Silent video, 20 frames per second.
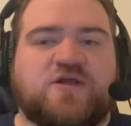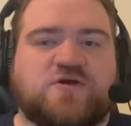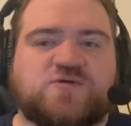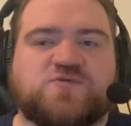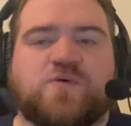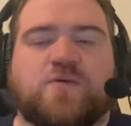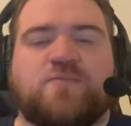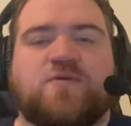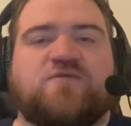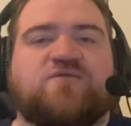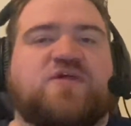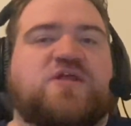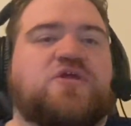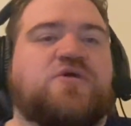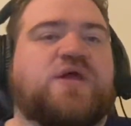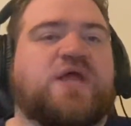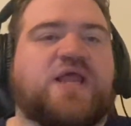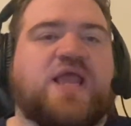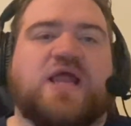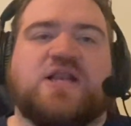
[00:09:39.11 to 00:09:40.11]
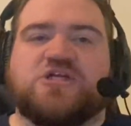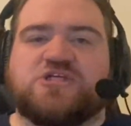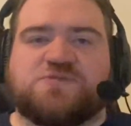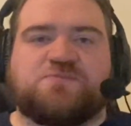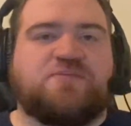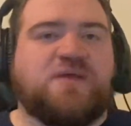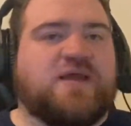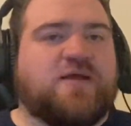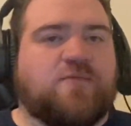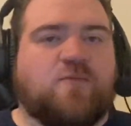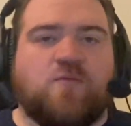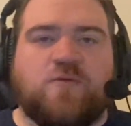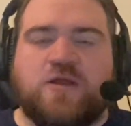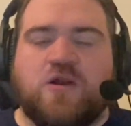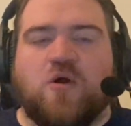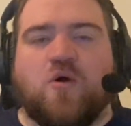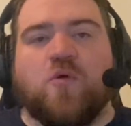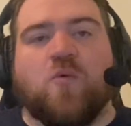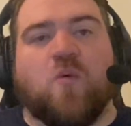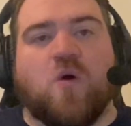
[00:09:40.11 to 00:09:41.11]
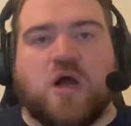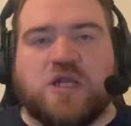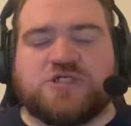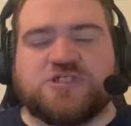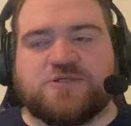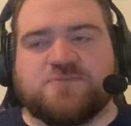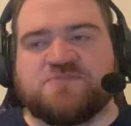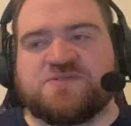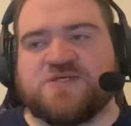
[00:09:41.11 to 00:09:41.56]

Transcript: and you can kind of just pick and watch them.